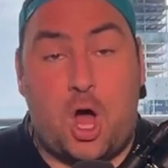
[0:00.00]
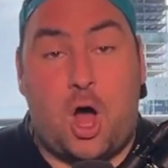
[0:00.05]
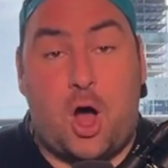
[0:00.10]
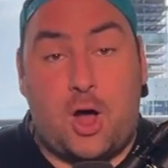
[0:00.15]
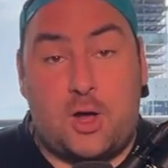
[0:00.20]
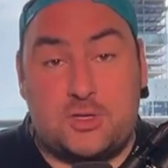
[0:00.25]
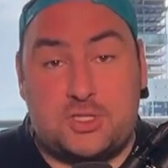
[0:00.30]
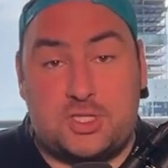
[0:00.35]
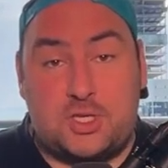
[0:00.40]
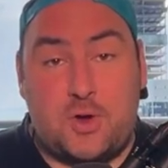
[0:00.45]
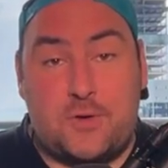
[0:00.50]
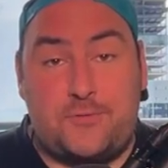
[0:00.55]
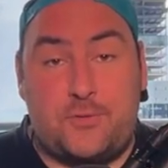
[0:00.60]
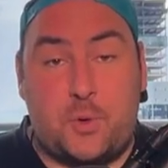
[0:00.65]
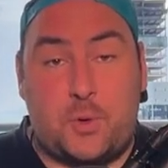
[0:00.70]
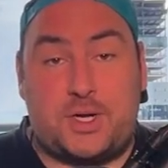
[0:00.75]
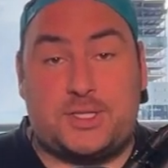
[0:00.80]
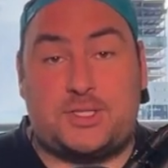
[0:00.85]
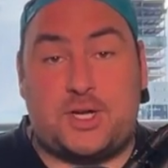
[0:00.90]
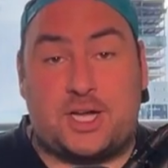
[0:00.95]
Also, if
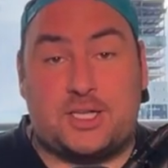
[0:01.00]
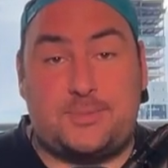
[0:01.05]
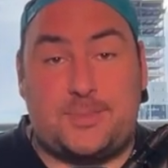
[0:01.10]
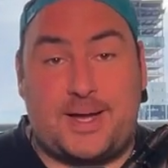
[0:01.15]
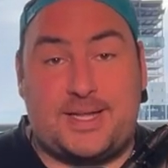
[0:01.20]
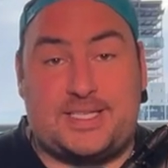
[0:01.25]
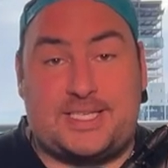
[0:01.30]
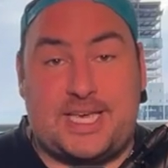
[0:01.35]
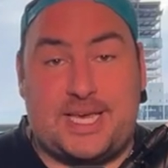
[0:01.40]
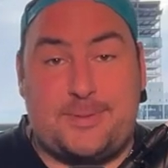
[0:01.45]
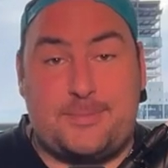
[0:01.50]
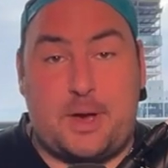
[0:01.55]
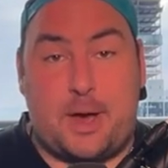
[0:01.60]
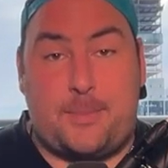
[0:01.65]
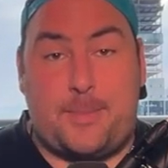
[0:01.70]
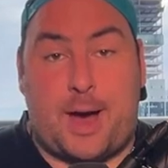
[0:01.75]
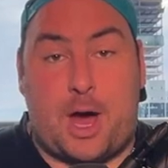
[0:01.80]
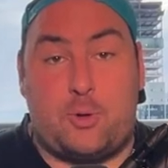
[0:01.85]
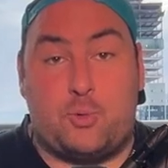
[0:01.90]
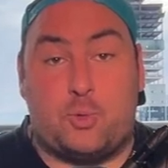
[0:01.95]
you want to talk to my team
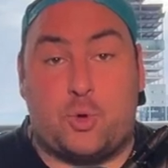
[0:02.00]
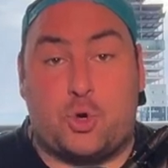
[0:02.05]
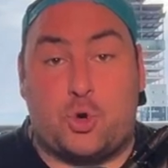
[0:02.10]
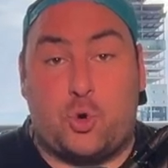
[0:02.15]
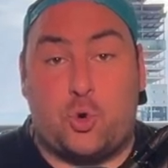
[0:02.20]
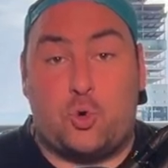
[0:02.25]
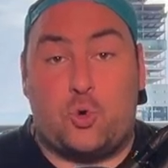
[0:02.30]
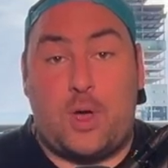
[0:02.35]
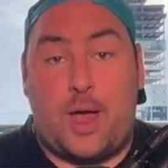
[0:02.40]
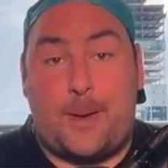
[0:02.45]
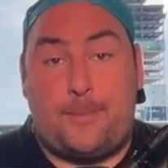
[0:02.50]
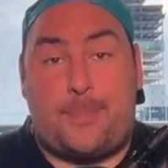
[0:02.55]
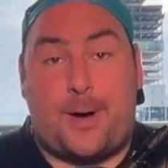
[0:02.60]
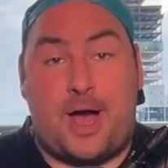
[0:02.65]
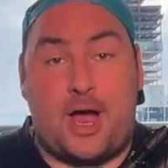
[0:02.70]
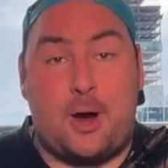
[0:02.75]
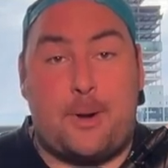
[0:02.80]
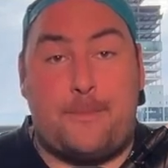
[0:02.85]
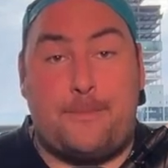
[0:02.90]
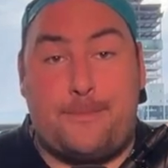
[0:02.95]
about Recruiter
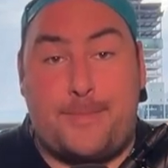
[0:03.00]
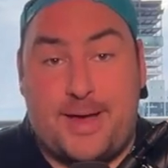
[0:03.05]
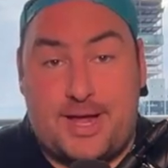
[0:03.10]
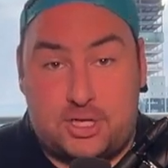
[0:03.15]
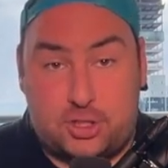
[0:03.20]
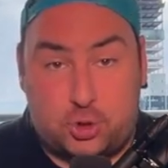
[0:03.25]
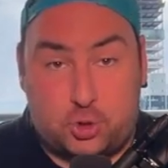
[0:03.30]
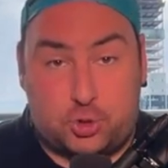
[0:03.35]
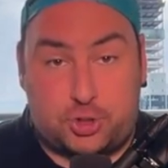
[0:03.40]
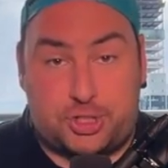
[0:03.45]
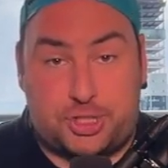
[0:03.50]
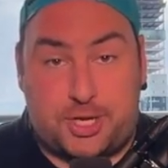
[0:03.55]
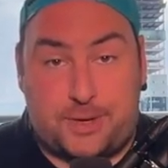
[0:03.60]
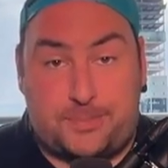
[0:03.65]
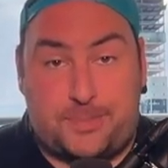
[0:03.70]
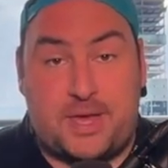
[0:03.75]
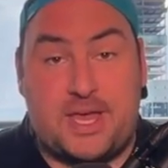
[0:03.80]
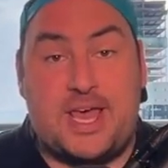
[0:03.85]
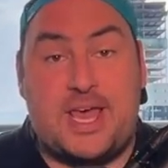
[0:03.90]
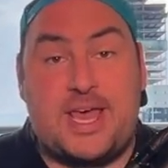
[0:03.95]
Empire
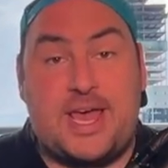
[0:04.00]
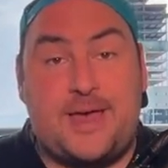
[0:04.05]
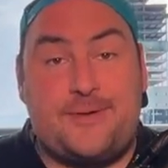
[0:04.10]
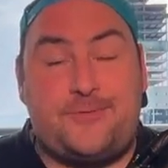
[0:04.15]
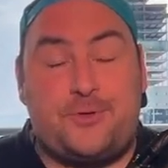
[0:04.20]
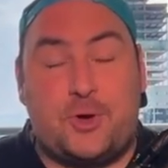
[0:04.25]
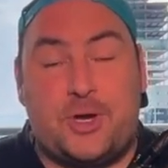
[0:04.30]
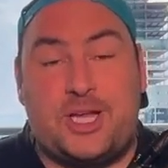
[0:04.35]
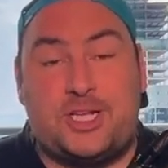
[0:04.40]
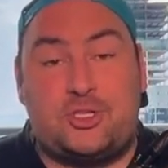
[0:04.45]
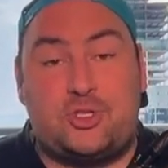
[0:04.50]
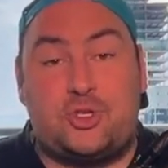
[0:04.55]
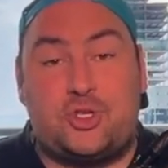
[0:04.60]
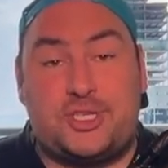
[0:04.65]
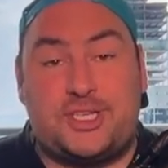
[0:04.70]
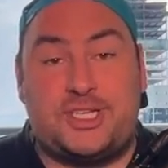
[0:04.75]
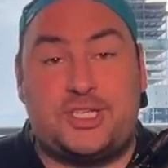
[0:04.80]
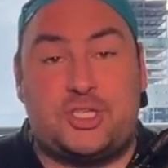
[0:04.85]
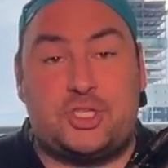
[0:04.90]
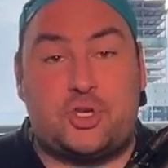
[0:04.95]
mentorship, if you're
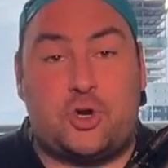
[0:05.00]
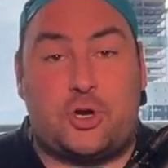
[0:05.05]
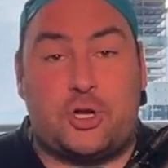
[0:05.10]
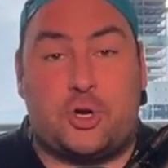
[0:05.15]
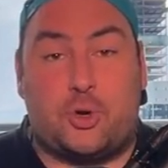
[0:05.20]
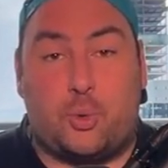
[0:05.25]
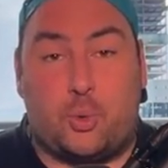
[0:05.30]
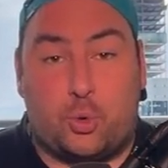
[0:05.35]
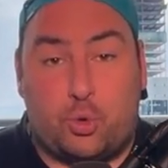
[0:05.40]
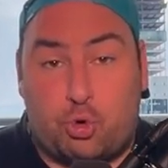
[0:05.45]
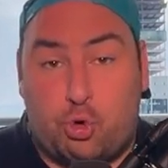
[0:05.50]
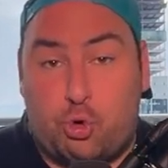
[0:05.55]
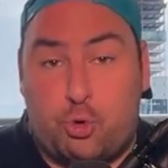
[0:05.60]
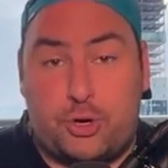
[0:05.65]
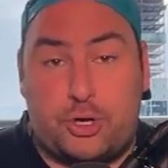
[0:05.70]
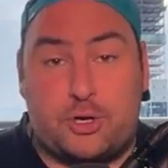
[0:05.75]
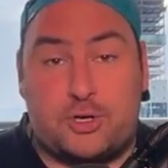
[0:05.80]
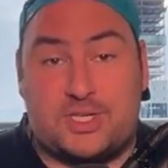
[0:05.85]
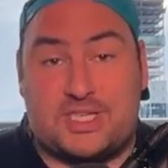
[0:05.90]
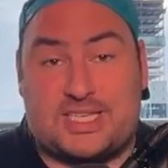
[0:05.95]
interested in starting a
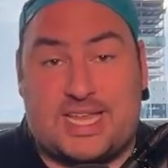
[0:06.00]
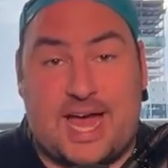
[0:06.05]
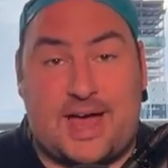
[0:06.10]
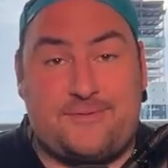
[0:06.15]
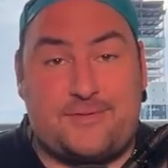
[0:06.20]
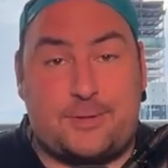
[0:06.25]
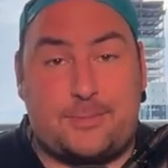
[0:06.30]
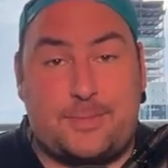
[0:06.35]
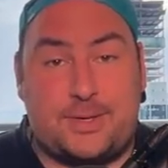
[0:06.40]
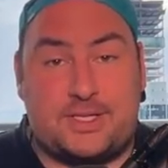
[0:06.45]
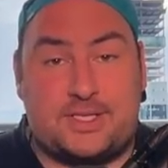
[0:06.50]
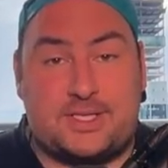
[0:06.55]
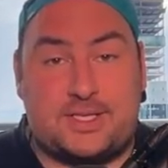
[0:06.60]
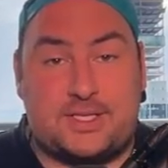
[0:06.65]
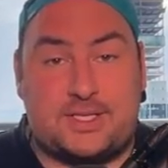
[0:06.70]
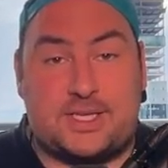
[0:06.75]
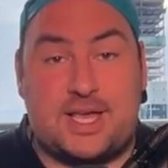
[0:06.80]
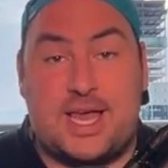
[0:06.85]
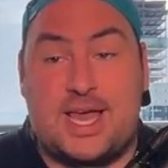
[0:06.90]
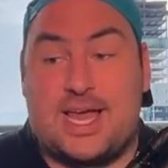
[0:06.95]
recruiting or staffing
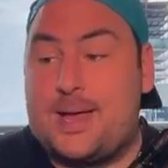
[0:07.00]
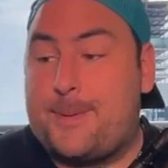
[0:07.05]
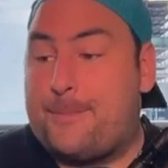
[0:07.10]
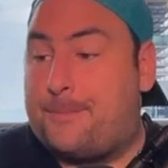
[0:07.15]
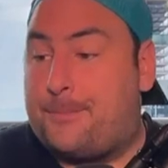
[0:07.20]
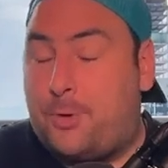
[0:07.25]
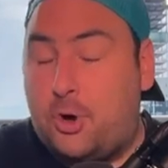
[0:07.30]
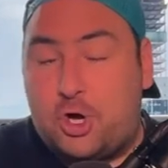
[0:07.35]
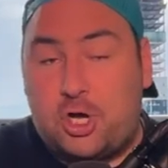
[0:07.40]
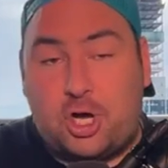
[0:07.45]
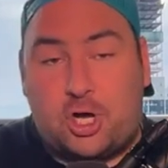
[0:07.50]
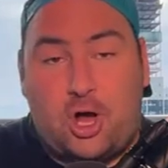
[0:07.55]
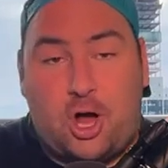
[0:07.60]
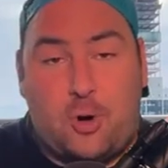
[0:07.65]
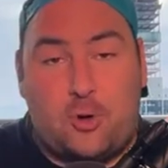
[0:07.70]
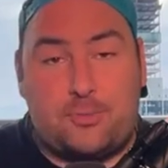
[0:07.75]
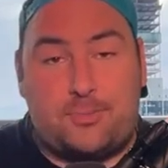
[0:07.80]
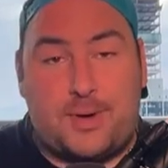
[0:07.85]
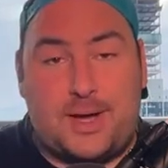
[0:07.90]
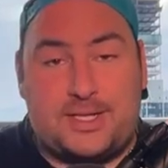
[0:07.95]
business, book a
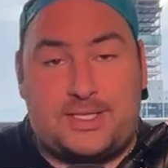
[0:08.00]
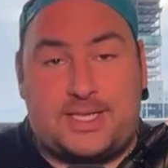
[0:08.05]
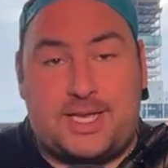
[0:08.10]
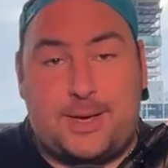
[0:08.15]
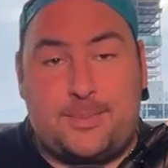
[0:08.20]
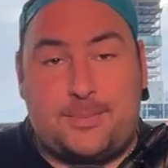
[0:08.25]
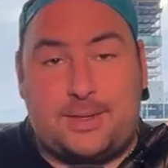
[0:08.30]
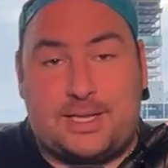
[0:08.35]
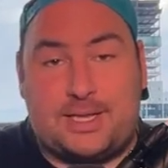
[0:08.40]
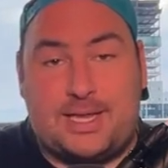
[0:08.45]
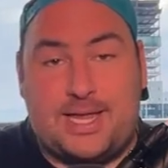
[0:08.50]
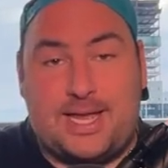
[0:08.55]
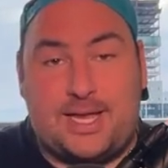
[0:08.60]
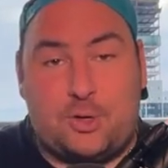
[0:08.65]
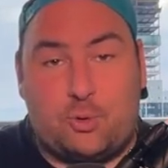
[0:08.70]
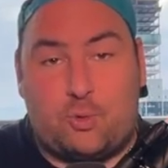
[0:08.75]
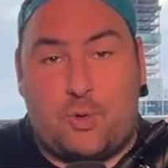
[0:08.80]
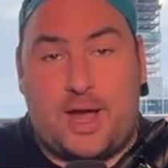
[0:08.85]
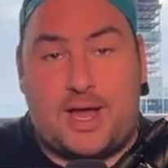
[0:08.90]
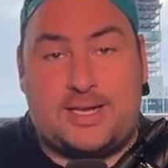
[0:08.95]
call with my team, link
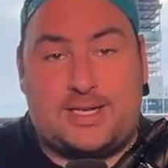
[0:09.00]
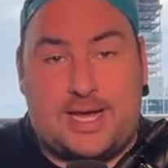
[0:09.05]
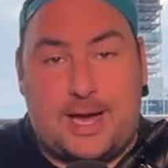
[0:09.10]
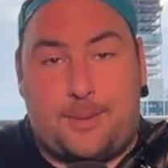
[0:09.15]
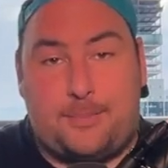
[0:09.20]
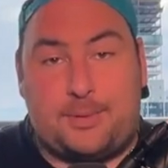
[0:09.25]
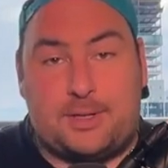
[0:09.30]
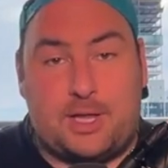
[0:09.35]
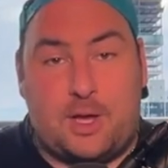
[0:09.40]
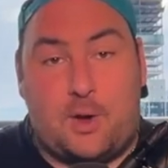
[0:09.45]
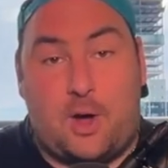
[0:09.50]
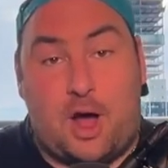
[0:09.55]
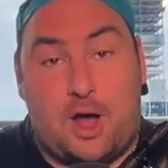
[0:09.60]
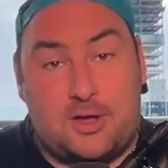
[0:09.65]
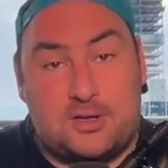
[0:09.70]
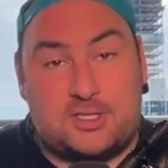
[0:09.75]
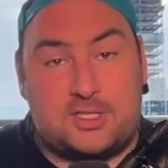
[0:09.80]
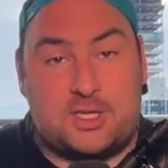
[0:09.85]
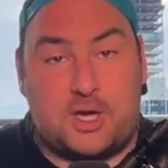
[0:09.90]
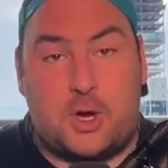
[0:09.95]
right down below,
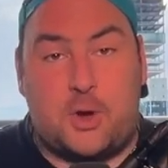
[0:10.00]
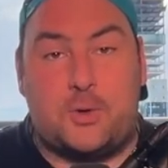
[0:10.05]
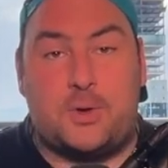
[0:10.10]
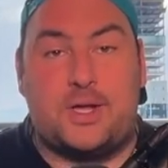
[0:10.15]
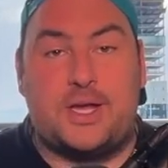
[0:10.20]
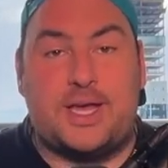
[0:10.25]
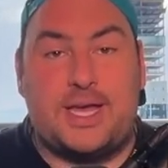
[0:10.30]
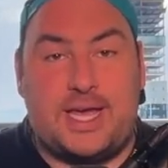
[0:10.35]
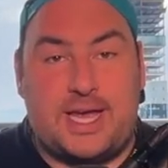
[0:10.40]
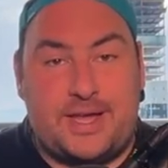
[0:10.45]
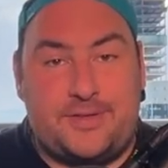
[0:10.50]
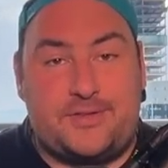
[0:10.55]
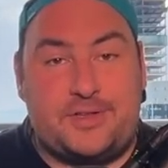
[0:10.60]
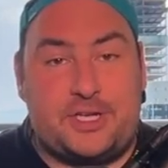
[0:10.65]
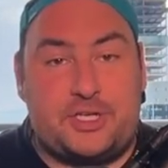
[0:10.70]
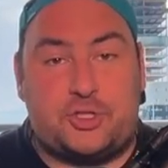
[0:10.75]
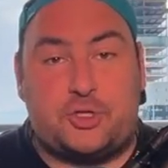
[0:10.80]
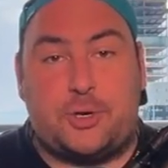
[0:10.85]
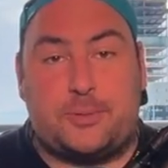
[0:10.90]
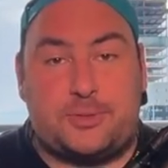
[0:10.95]
also in the
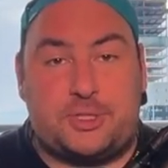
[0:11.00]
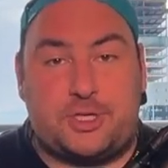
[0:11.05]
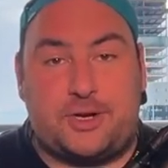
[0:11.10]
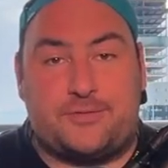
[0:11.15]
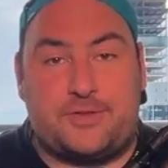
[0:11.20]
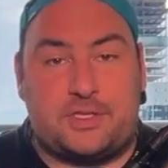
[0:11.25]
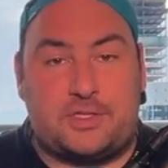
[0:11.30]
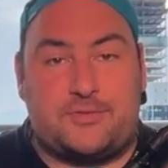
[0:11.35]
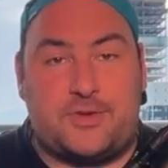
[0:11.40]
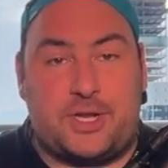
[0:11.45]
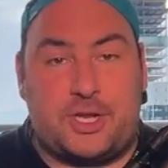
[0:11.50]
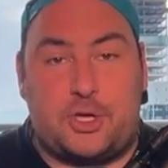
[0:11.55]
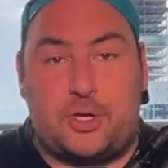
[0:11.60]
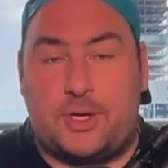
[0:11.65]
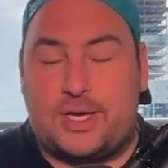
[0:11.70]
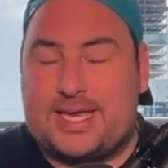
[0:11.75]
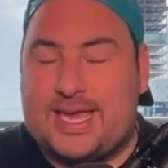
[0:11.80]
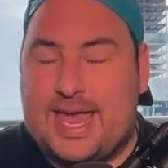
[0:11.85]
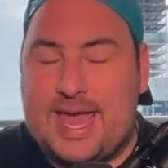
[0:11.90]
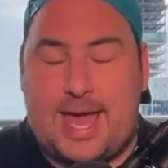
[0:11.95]
description of this video.
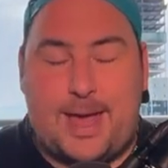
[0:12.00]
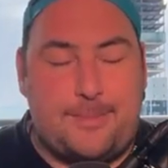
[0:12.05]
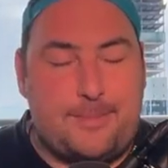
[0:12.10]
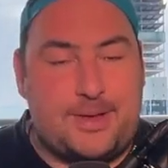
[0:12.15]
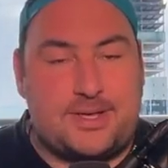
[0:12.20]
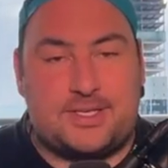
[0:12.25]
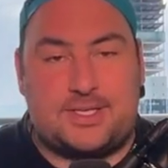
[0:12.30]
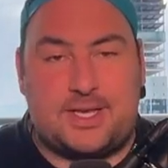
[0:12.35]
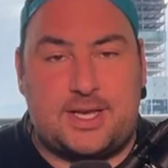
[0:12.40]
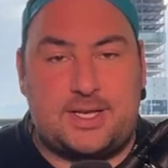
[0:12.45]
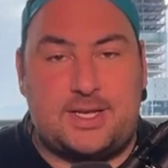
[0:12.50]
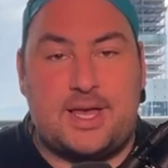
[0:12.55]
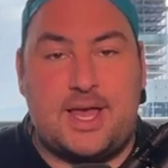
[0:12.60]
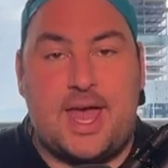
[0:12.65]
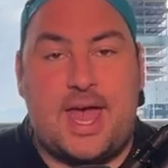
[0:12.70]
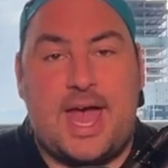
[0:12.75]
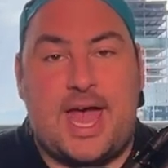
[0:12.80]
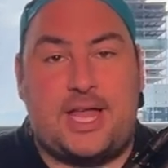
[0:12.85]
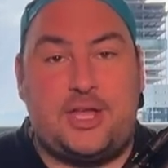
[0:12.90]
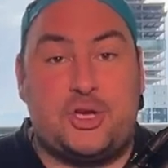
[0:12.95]
You can't miss it,
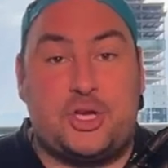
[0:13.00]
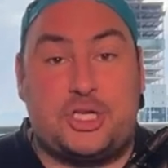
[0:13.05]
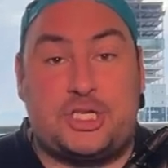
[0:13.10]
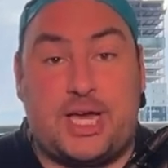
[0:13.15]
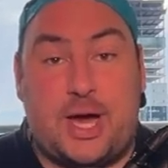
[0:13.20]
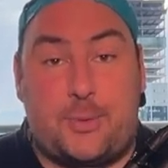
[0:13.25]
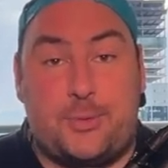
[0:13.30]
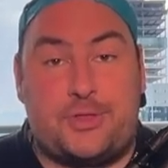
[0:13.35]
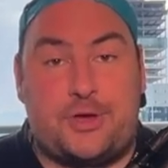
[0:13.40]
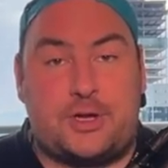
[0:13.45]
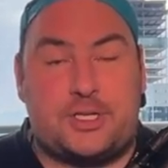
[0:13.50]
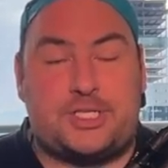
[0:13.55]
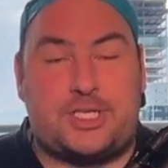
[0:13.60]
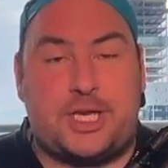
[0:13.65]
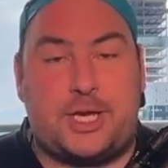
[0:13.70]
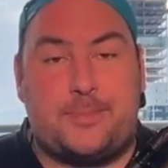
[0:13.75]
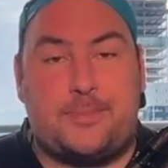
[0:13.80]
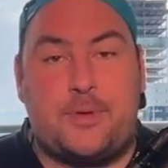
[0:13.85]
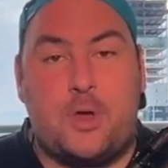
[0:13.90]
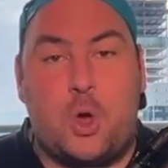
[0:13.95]
and you can chat with our
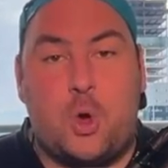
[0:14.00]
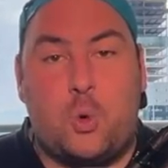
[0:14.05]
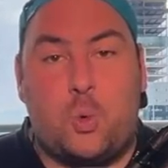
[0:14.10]
team.